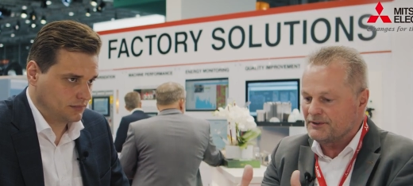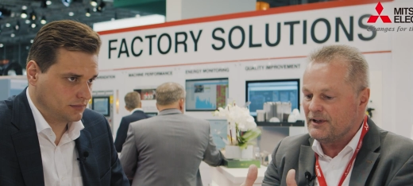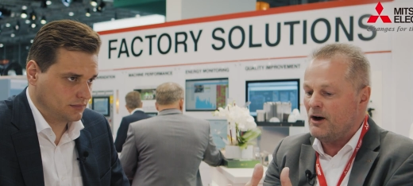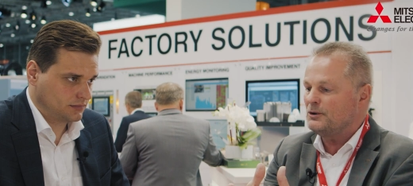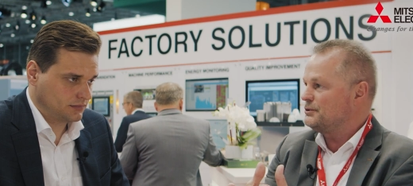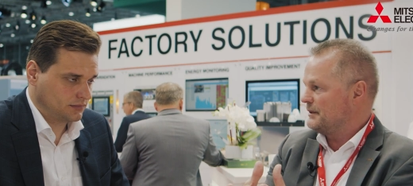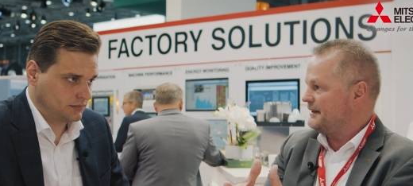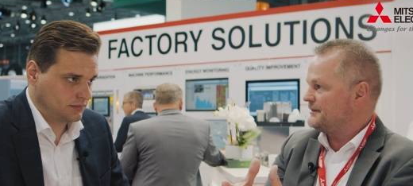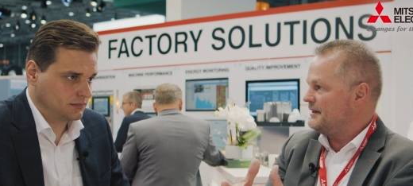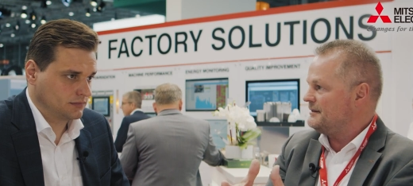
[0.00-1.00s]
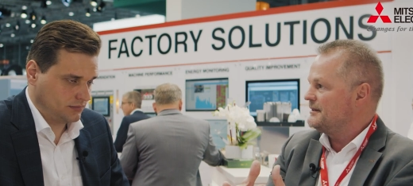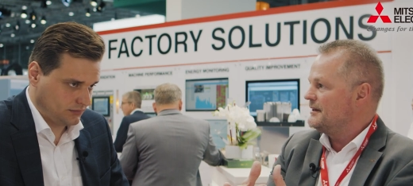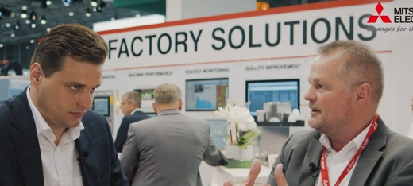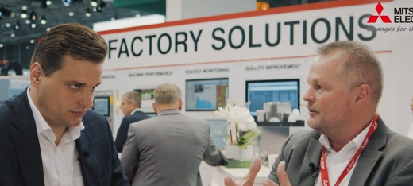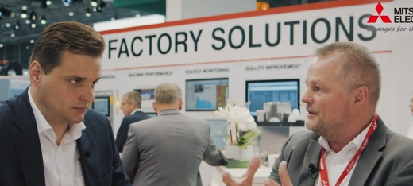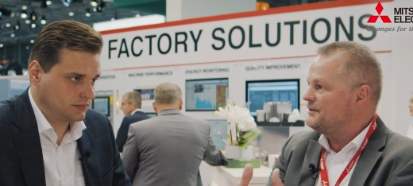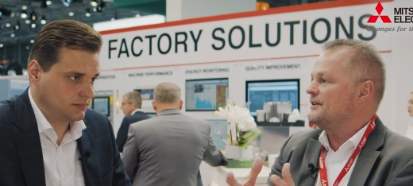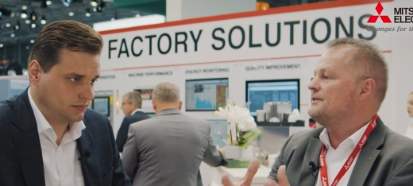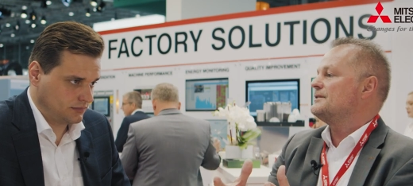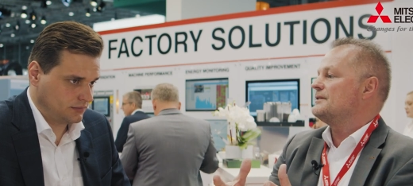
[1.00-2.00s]
Speaker 1: now together with
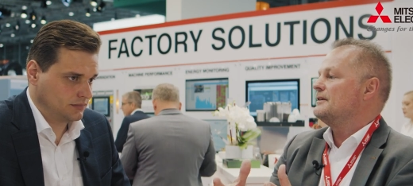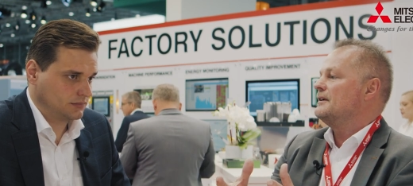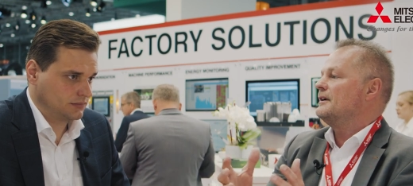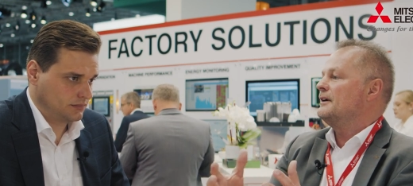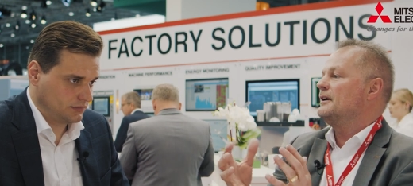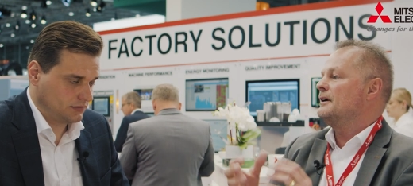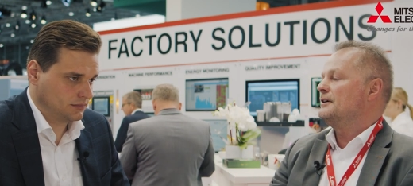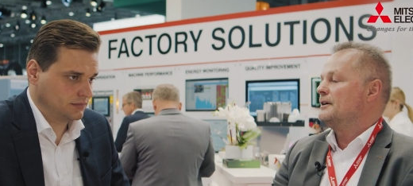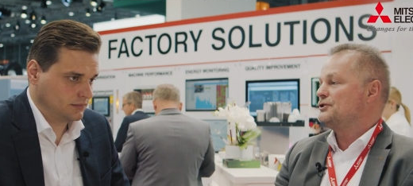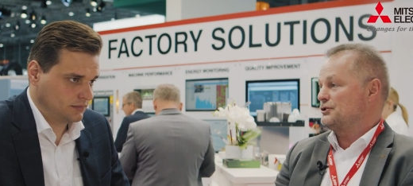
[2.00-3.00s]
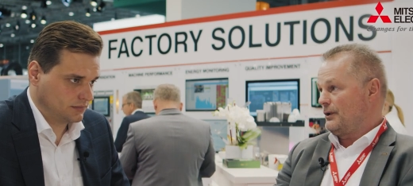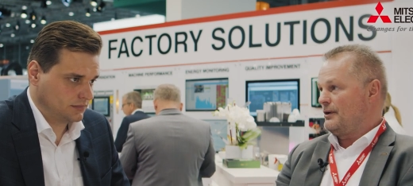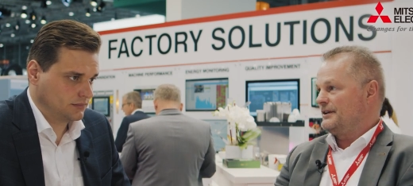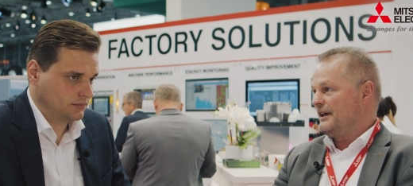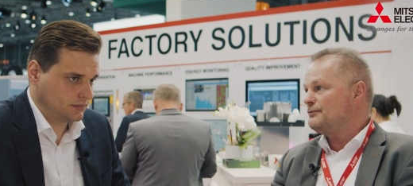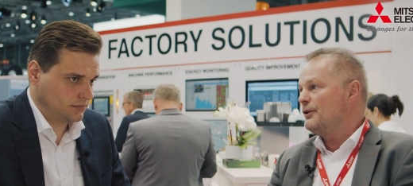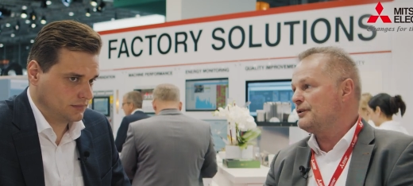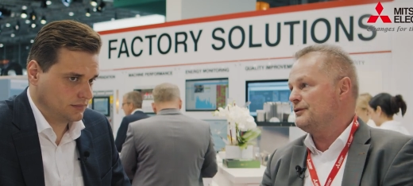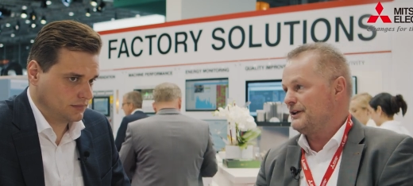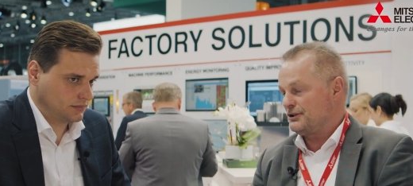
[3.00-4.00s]
this uh, strong
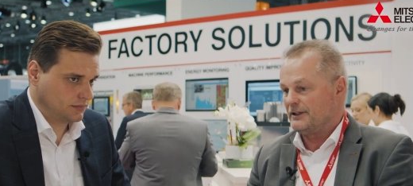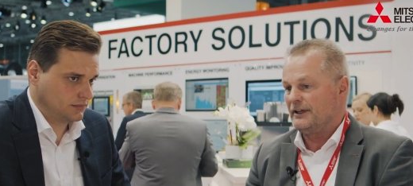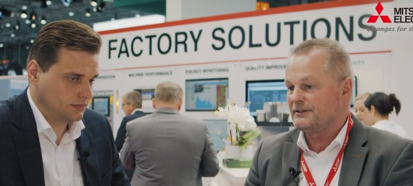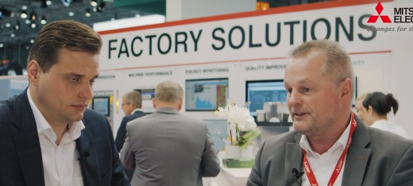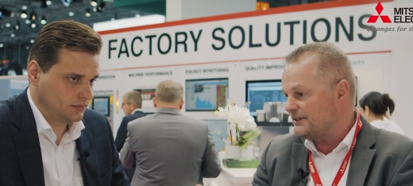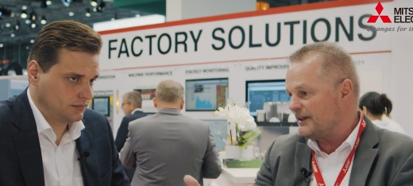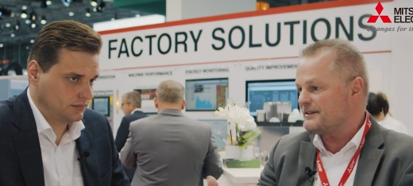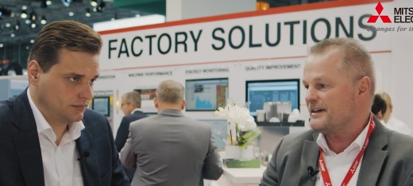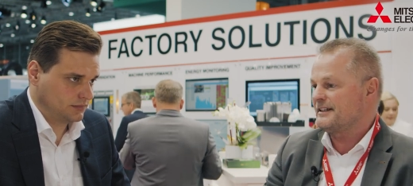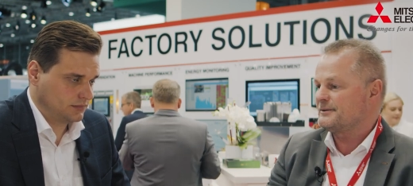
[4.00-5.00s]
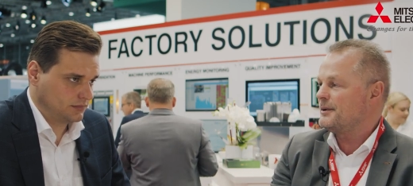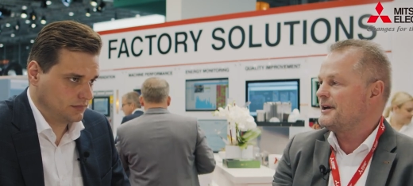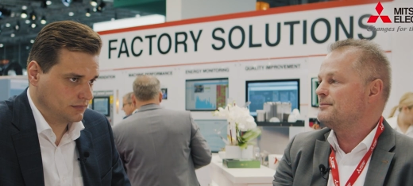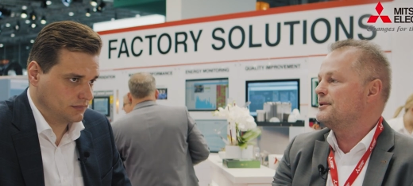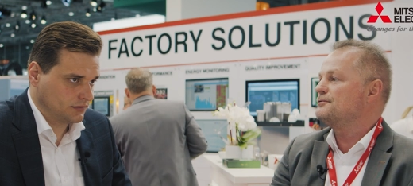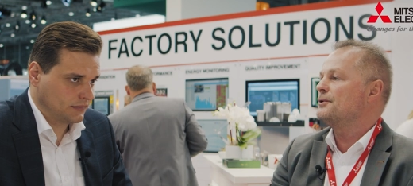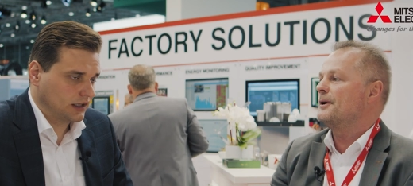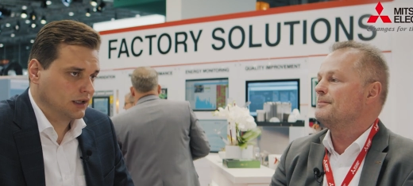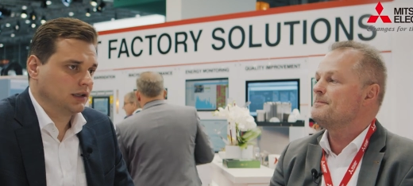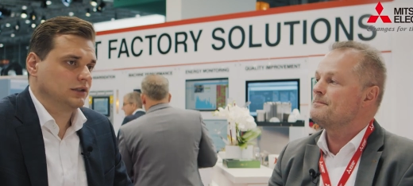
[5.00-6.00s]
network functionalities as I explained
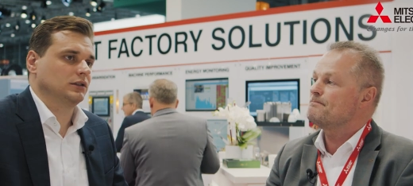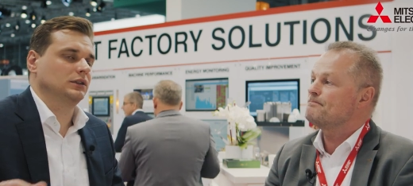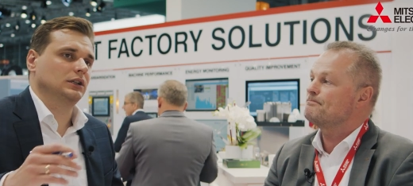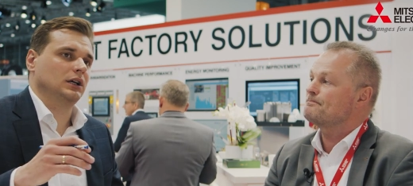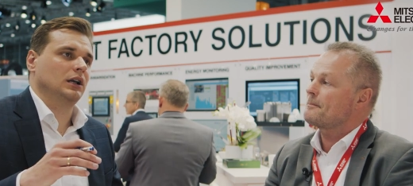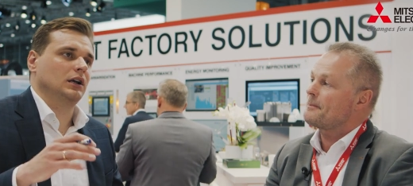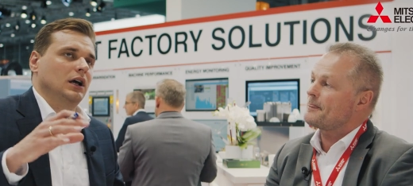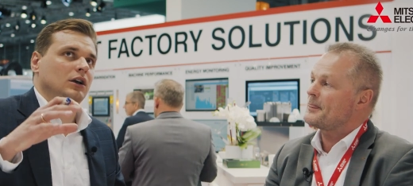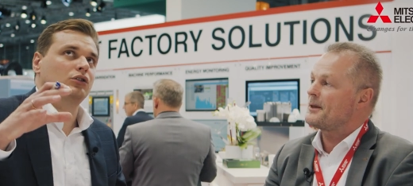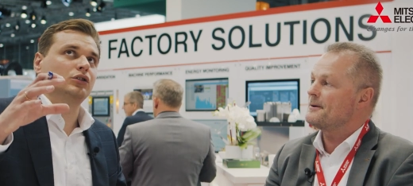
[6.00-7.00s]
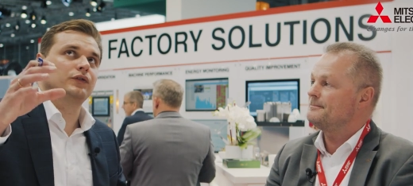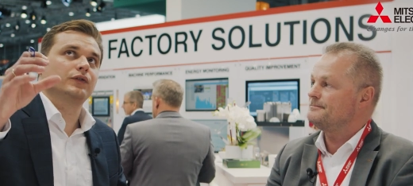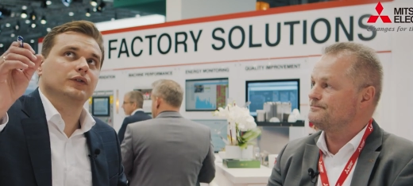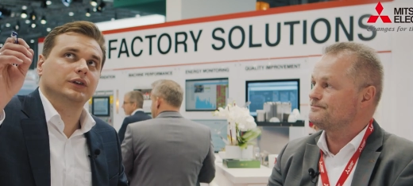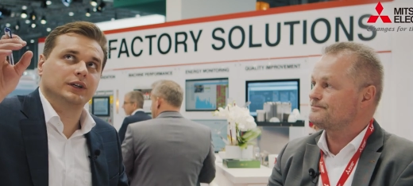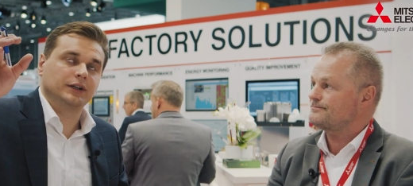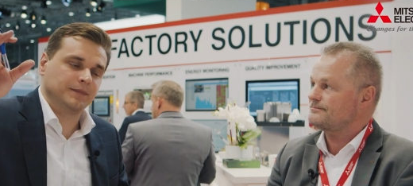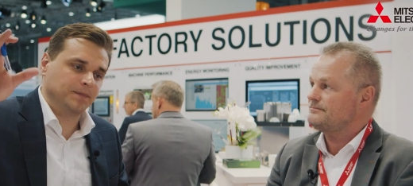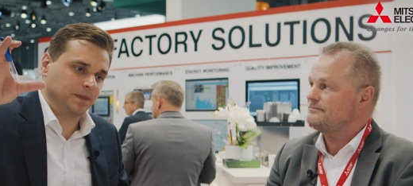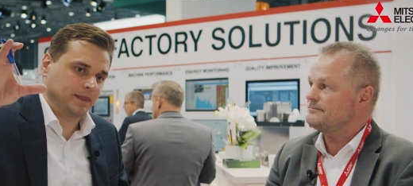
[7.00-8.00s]
before.
Speaker 2: So there are a lot of
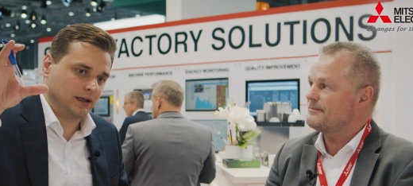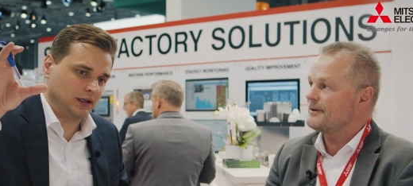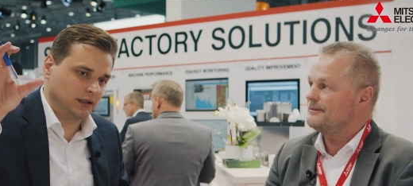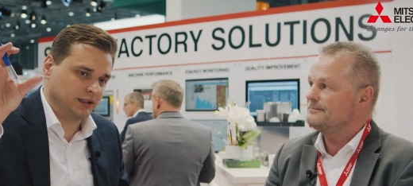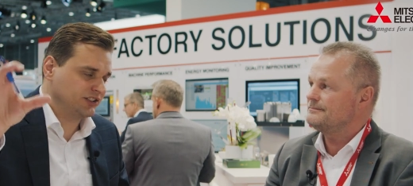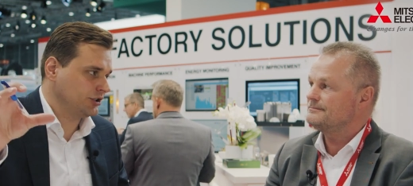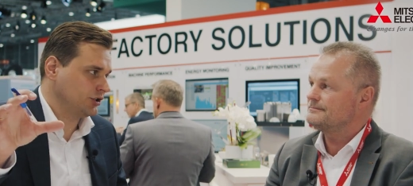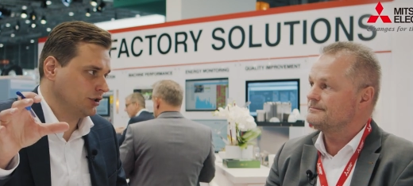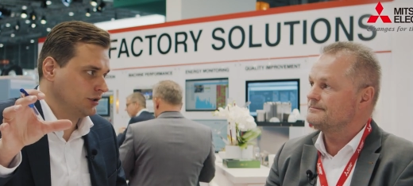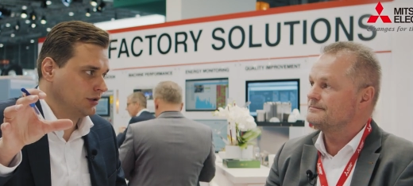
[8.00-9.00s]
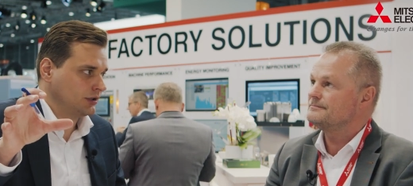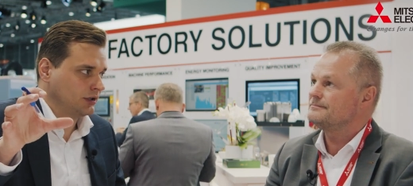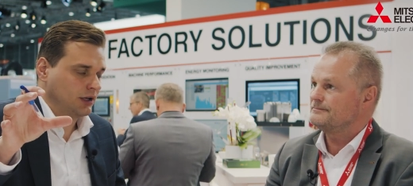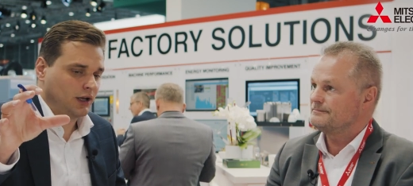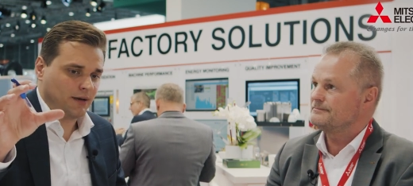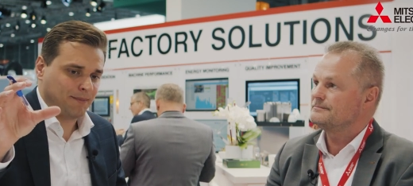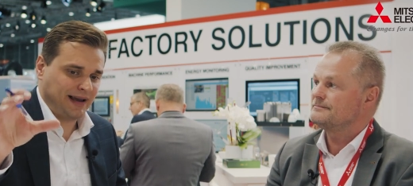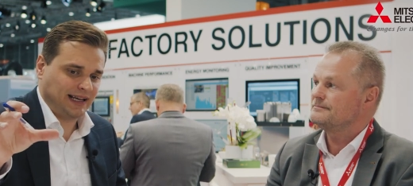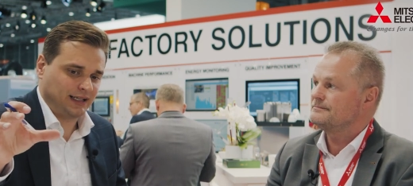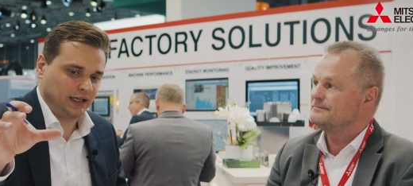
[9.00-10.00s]
um, uh, decision
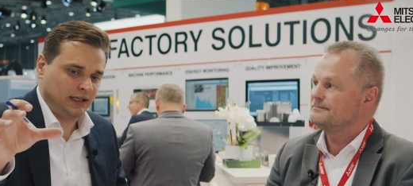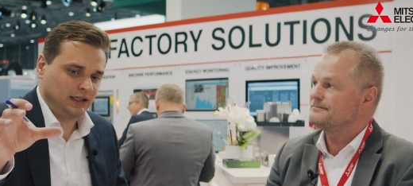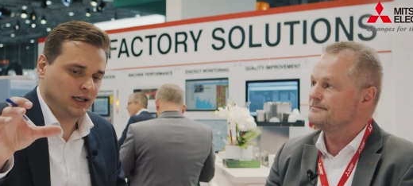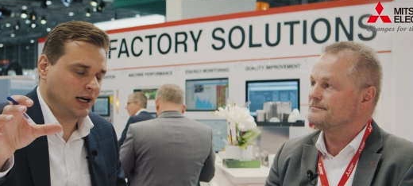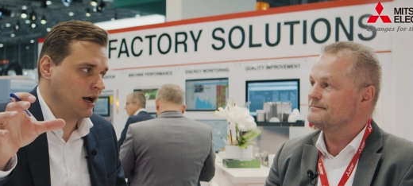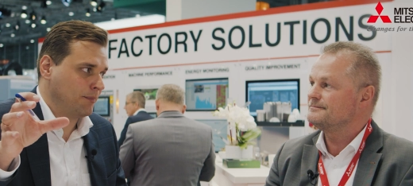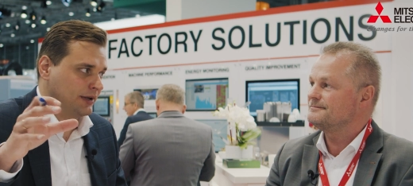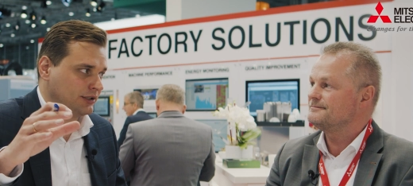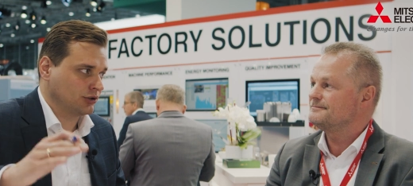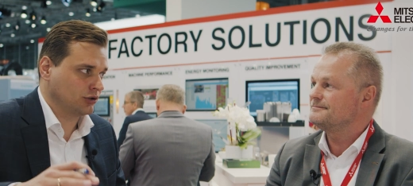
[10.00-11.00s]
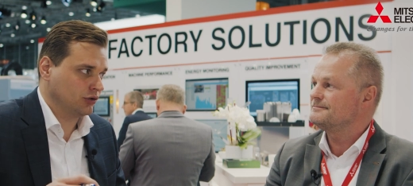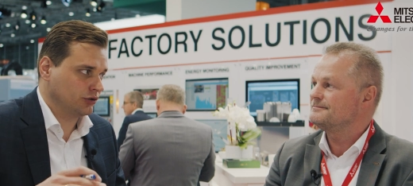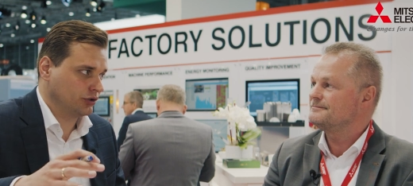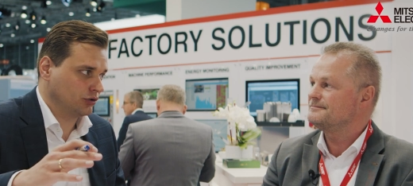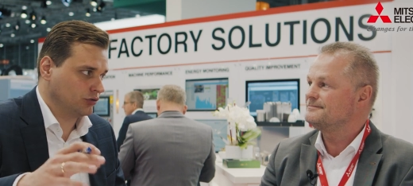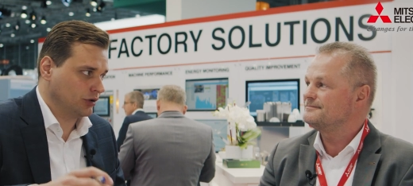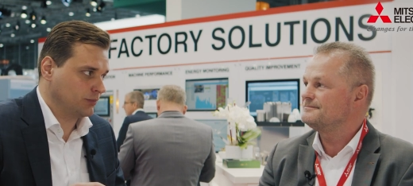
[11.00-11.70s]
making happens closer to the